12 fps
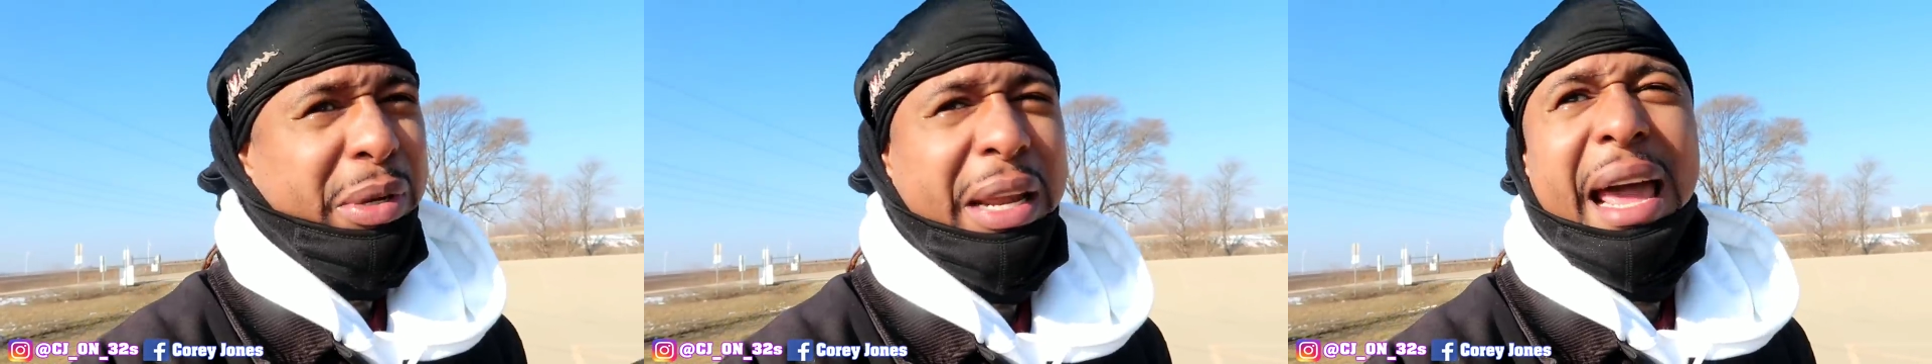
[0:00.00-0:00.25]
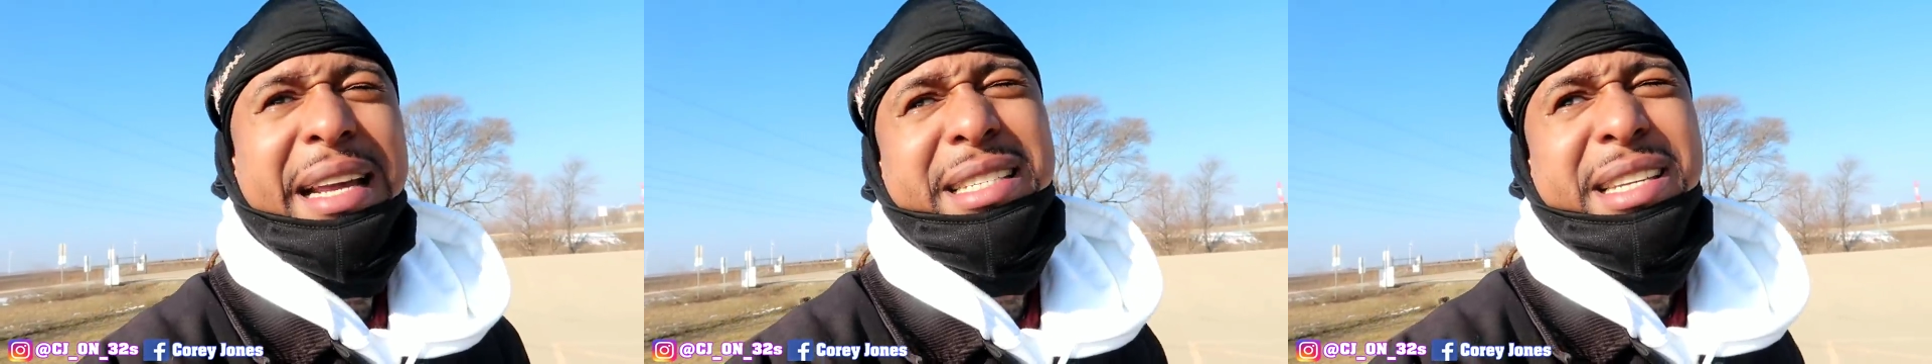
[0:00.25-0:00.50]

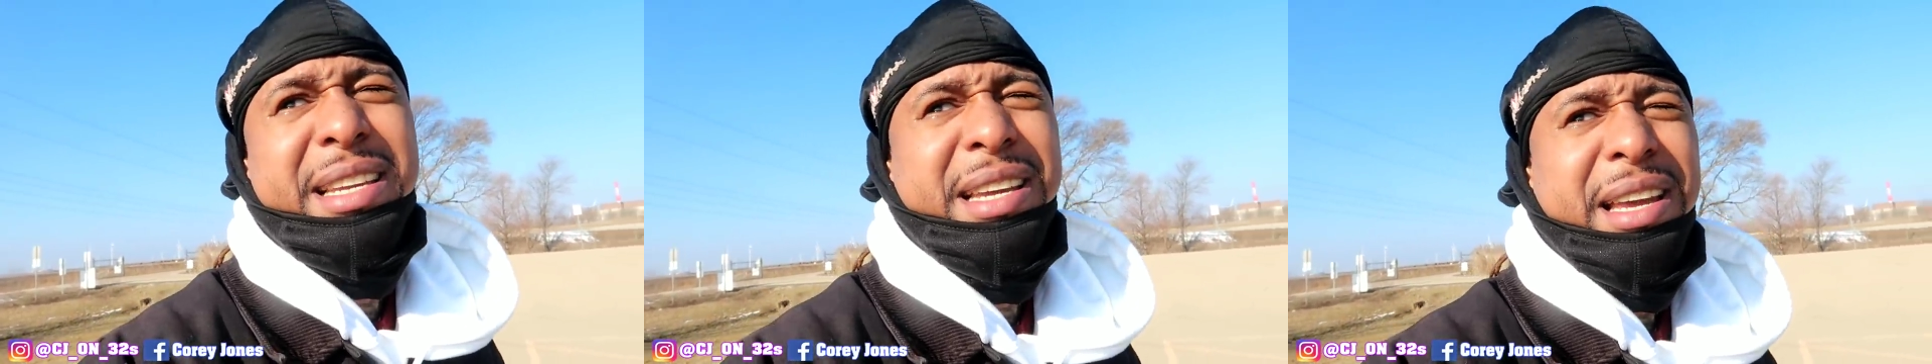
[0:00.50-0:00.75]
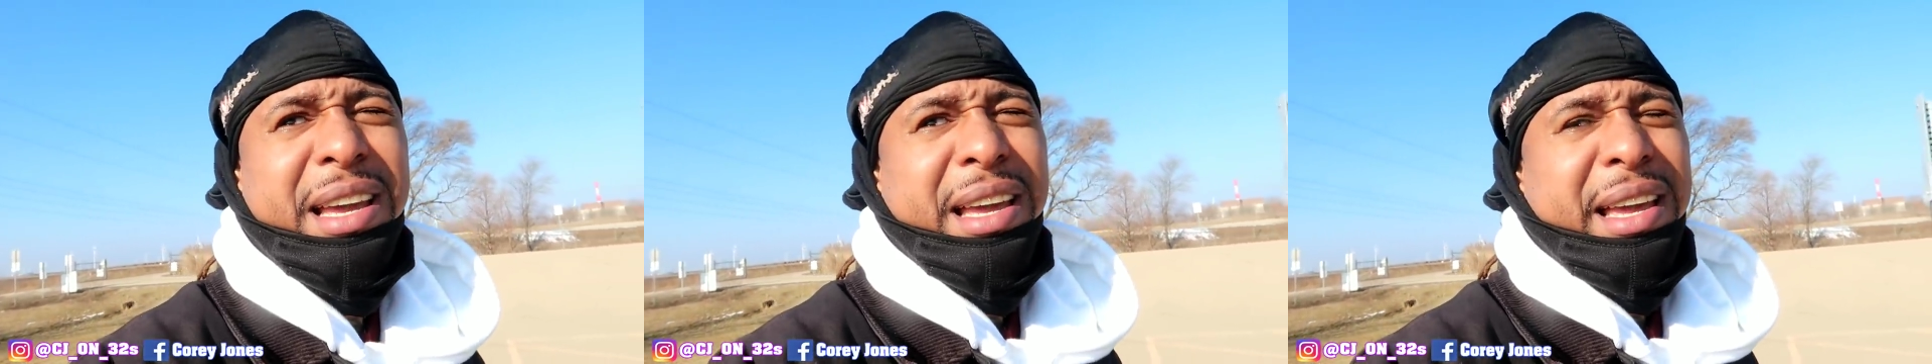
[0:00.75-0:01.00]

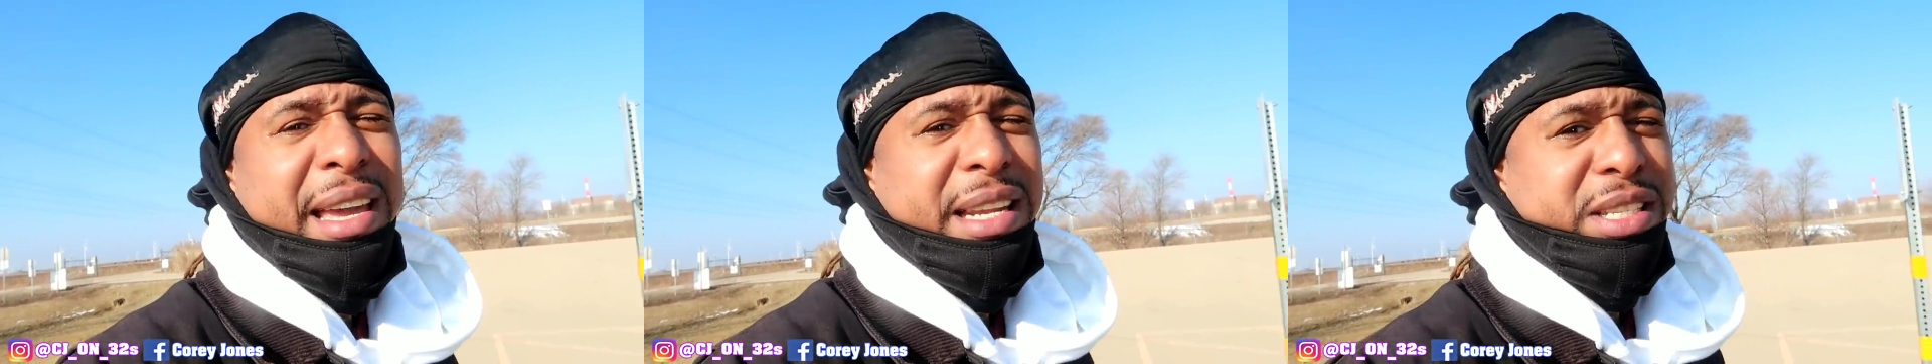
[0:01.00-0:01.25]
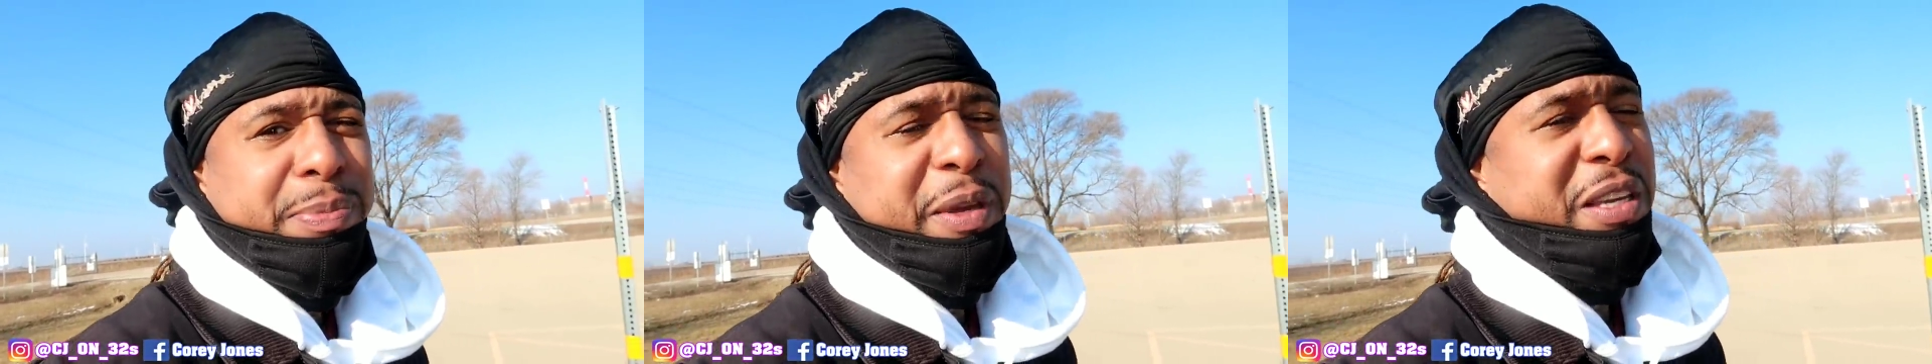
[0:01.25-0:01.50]
relaxing
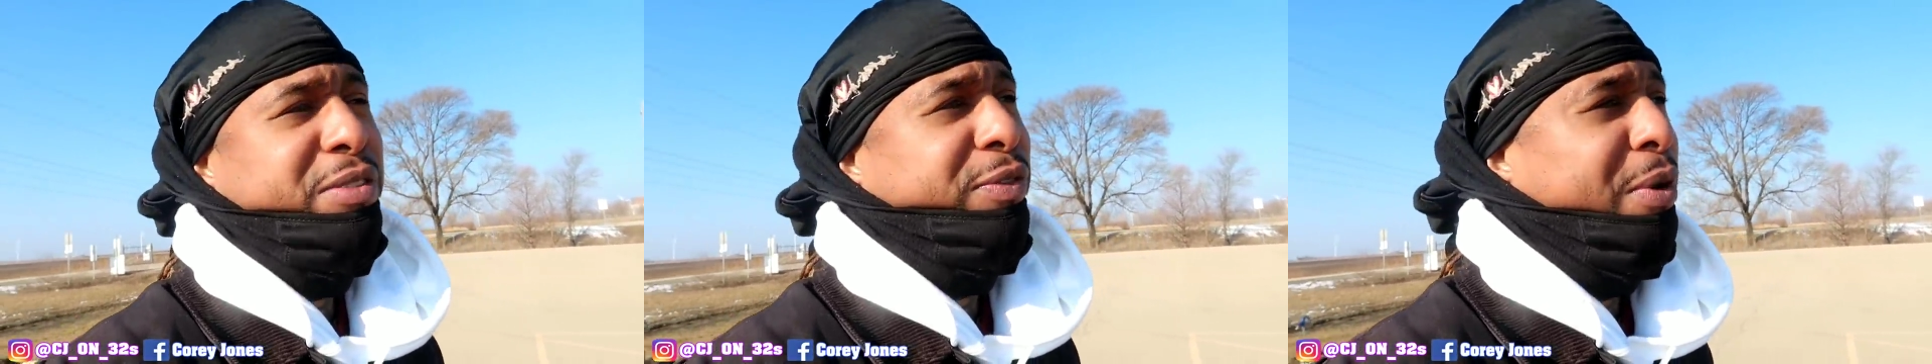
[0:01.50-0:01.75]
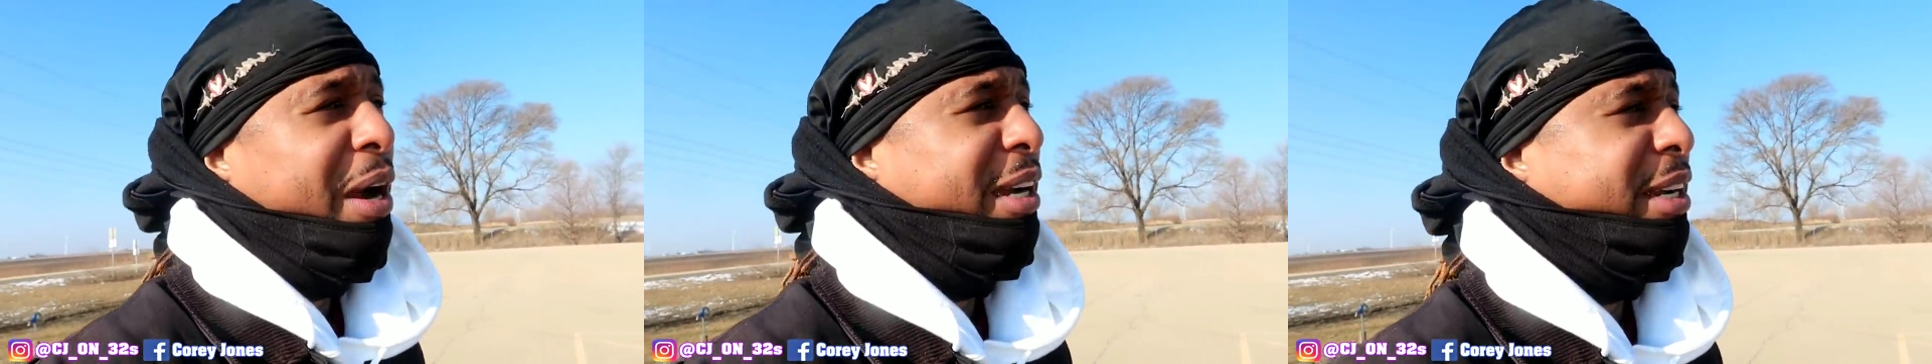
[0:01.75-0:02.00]
and it's
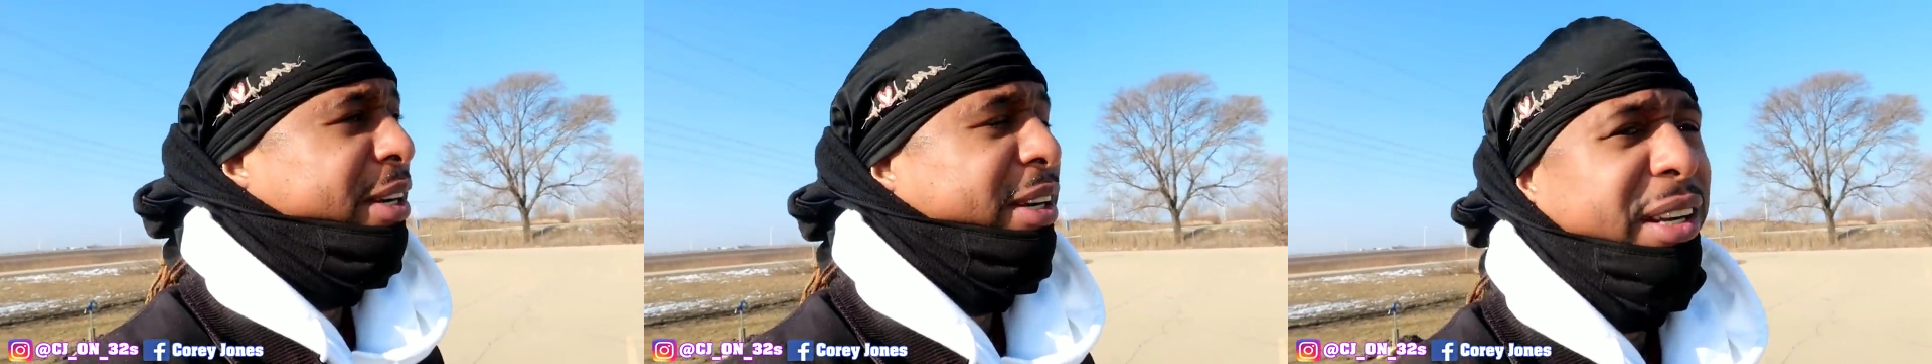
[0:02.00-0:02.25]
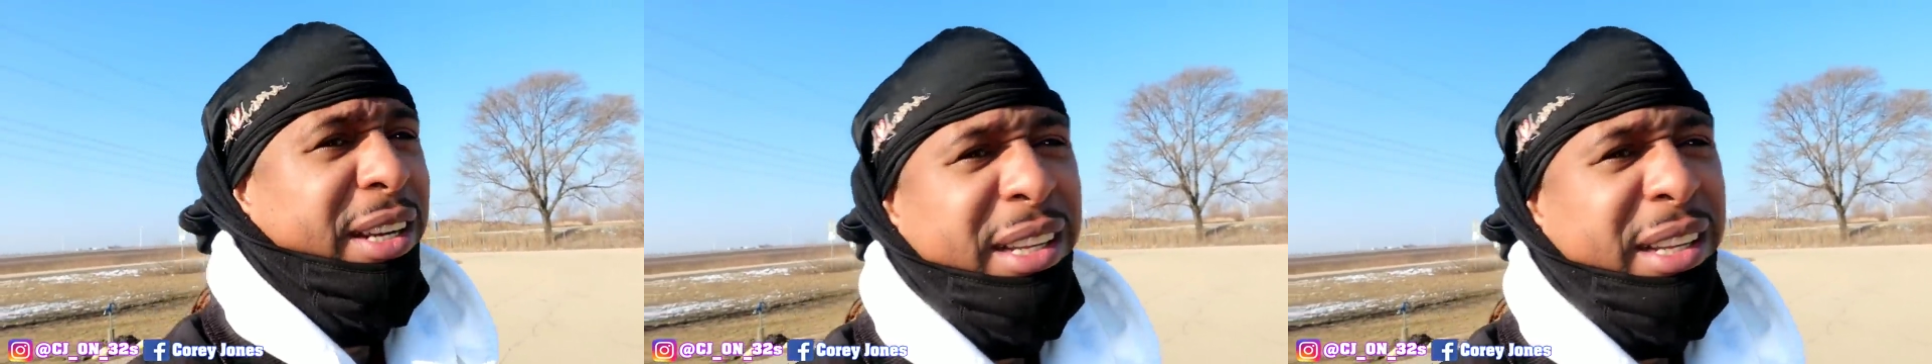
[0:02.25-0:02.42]
peaceful out here.